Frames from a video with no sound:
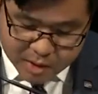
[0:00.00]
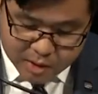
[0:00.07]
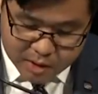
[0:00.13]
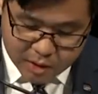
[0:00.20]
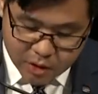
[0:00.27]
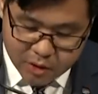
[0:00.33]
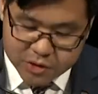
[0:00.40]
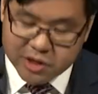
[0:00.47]

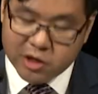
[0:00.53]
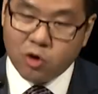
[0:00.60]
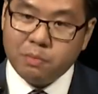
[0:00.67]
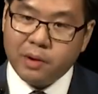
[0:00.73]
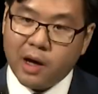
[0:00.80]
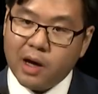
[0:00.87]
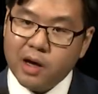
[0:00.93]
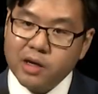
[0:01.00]
In a hotel
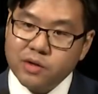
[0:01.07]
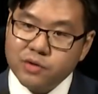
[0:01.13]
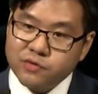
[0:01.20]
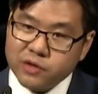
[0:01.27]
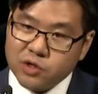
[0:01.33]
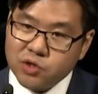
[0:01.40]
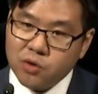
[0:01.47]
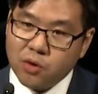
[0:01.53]
bar in his
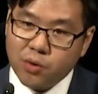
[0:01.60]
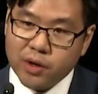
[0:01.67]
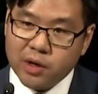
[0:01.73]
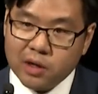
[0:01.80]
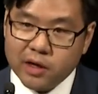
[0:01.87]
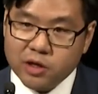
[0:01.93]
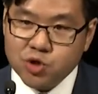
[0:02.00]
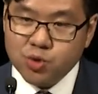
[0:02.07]
Victorian
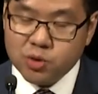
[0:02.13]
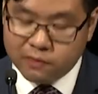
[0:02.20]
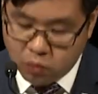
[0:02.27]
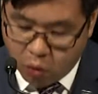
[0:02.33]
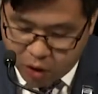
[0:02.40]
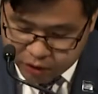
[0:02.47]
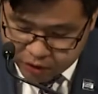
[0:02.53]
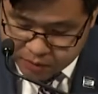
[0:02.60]
electorate of
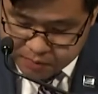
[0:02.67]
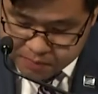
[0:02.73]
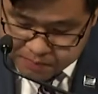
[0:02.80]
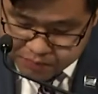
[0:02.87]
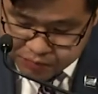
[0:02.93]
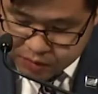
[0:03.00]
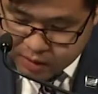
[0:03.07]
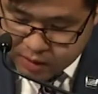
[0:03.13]
Wannon,
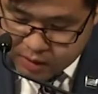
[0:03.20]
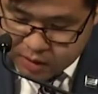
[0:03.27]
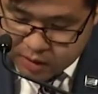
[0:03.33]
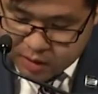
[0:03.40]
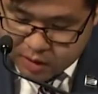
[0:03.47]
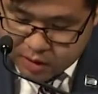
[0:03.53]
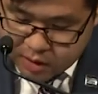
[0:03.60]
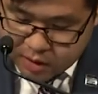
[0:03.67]

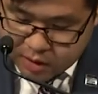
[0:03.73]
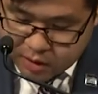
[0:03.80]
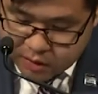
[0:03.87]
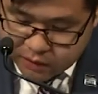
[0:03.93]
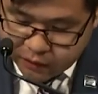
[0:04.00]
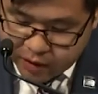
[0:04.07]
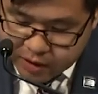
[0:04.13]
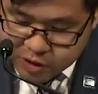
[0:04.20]

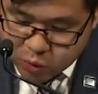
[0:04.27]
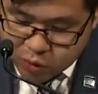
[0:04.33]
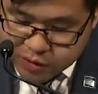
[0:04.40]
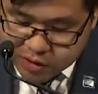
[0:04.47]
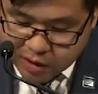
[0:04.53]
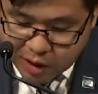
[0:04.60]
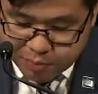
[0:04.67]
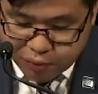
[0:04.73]
Fraser
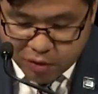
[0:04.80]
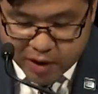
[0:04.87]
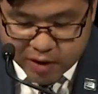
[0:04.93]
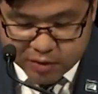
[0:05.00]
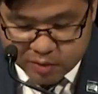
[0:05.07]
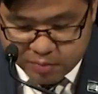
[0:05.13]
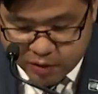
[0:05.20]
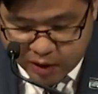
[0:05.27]
was
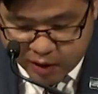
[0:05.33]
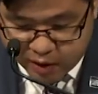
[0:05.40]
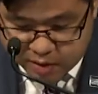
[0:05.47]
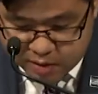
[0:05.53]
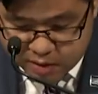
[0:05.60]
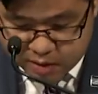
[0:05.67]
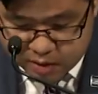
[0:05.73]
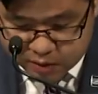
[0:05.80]
upbraided by
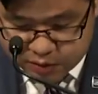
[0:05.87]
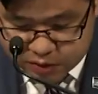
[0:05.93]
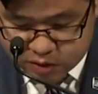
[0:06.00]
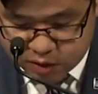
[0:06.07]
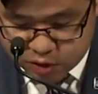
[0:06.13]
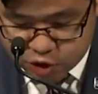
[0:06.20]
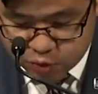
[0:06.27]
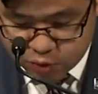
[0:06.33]
a
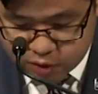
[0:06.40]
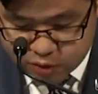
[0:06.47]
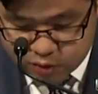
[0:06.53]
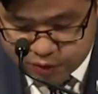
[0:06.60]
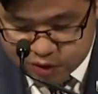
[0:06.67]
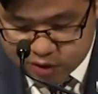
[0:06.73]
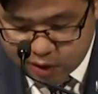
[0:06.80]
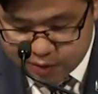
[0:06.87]
constituent
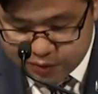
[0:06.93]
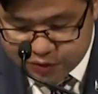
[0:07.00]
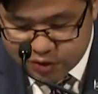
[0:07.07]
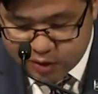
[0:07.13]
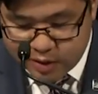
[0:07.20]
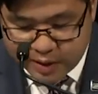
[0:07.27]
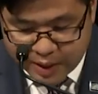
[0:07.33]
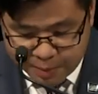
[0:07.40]
whose
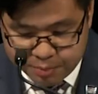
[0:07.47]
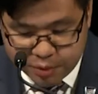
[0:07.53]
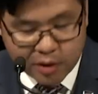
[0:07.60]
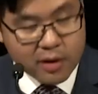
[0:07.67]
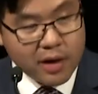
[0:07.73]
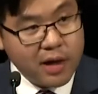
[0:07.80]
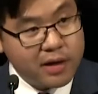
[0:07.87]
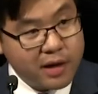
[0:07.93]
son's
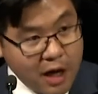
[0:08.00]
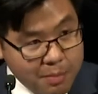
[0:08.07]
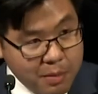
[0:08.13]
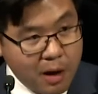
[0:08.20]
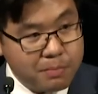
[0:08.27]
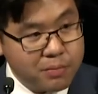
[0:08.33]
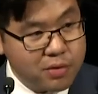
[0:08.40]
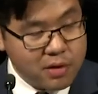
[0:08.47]
number had come
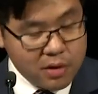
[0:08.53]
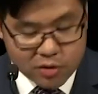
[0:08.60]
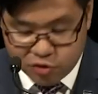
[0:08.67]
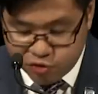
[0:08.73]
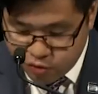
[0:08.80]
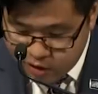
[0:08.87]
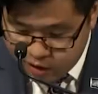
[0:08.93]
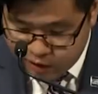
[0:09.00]
up in the
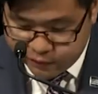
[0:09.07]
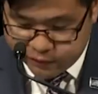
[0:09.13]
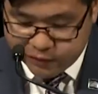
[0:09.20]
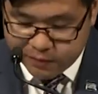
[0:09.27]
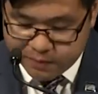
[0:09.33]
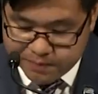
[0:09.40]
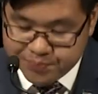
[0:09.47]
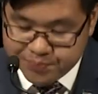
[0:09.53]
draft.